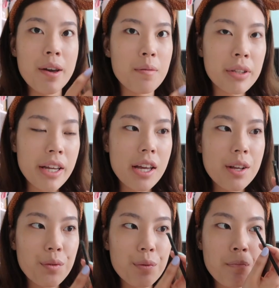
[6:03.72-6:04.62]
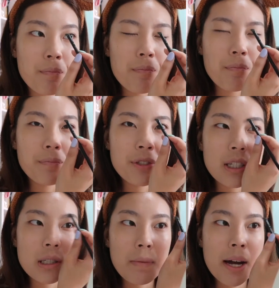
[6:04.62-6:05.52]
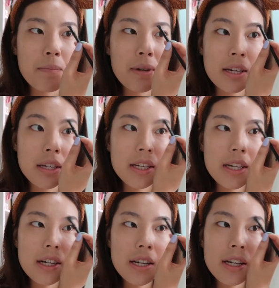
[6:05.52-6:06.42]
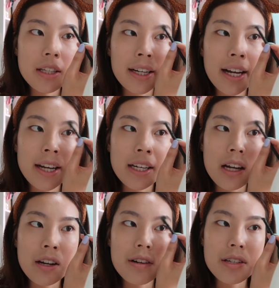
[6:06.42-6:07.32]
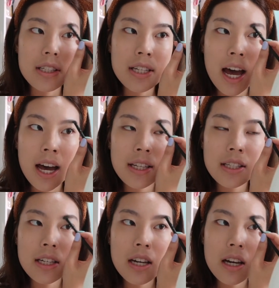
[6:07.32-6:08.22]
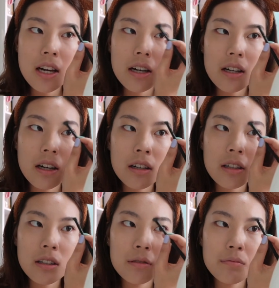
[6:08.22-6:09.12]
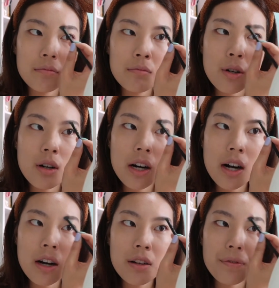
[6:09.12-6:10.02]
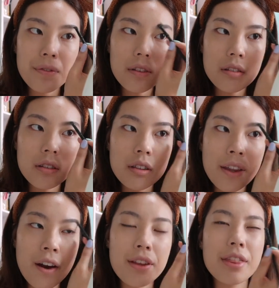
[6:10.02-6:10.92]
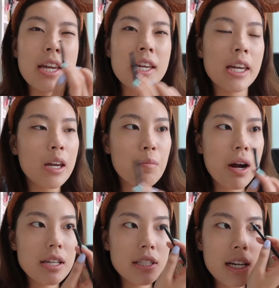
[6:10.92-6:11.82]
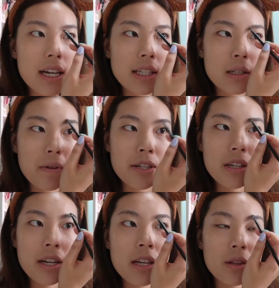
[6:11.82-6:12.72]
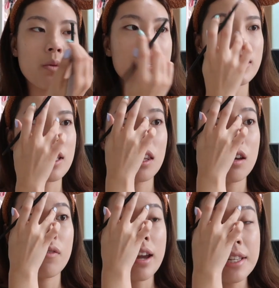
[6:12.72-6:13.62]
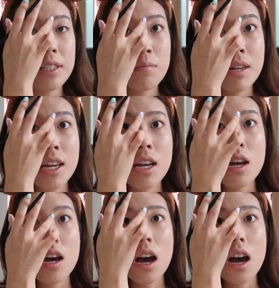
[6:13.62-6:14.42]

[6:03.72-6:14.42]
family just by being here. Like, I can understand more of their thinking process, especially in the ways that they raised me.